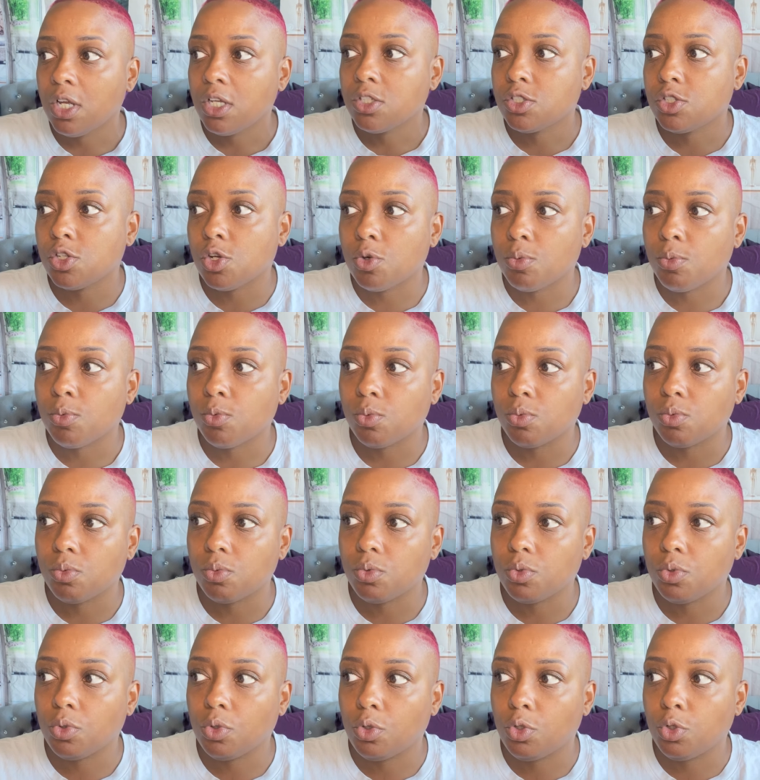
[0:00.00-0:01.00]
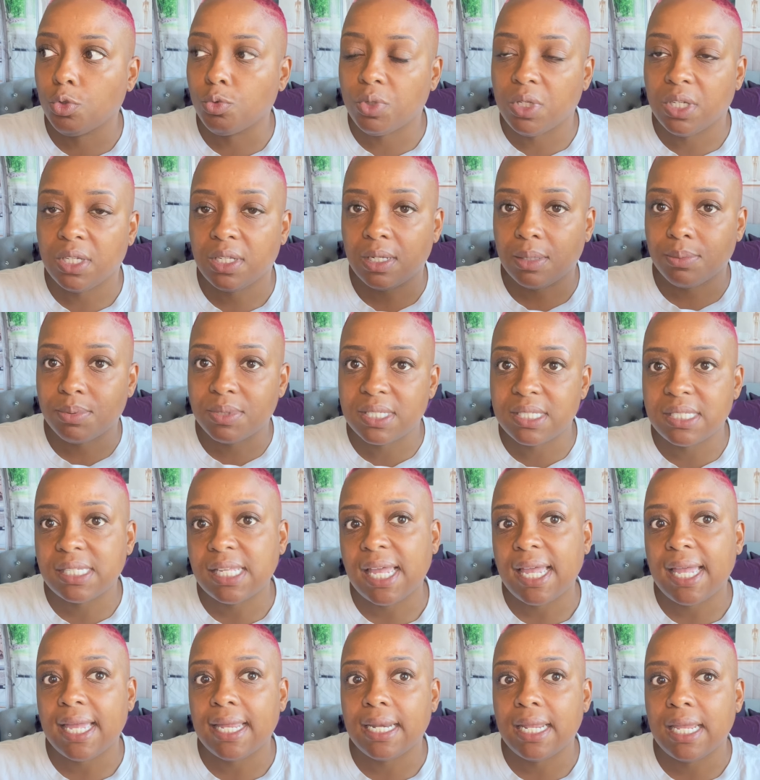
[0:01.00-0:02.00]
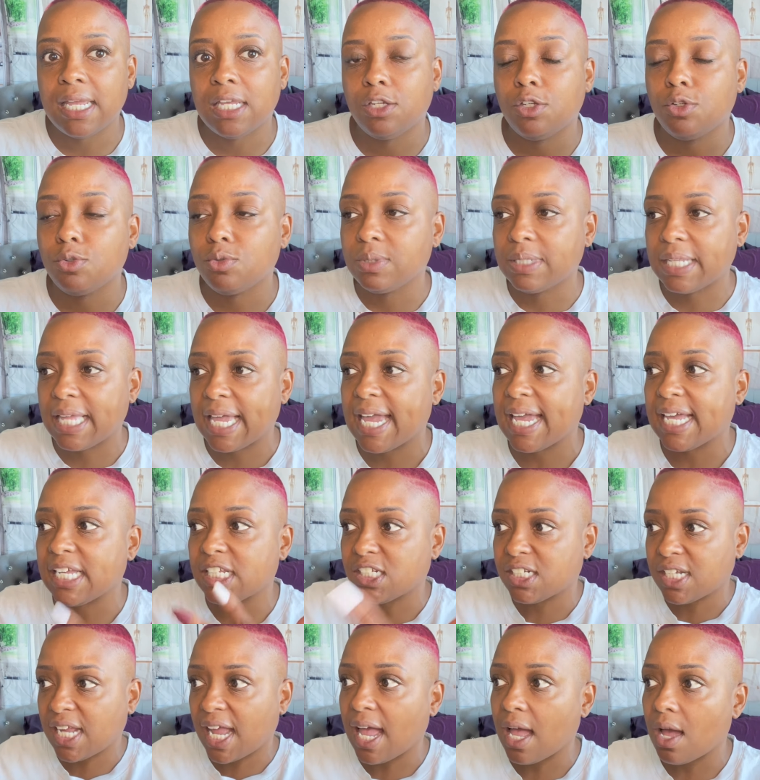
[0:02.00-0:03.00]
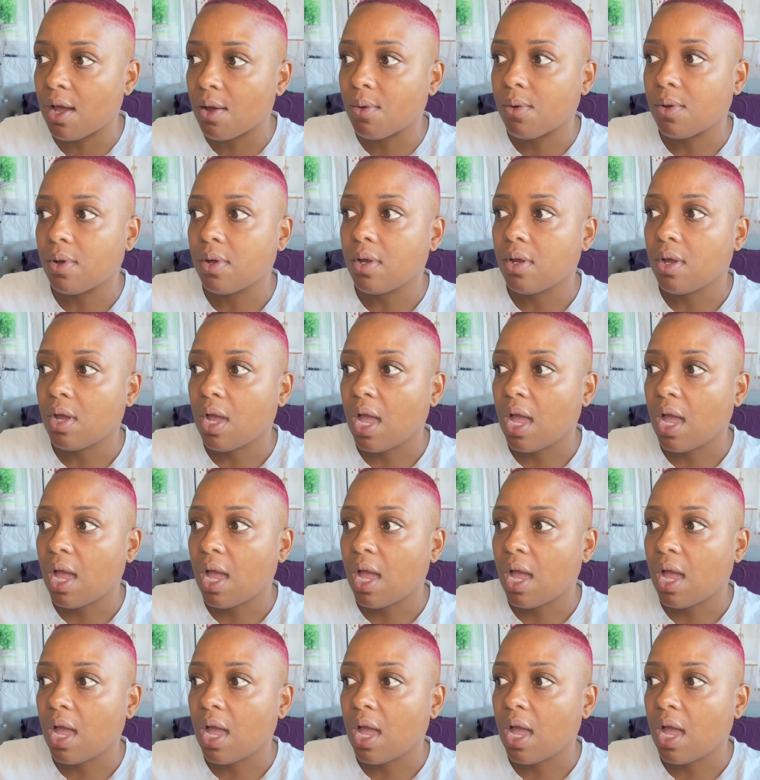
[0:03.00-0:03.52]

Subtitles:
So you get upset and you lash out.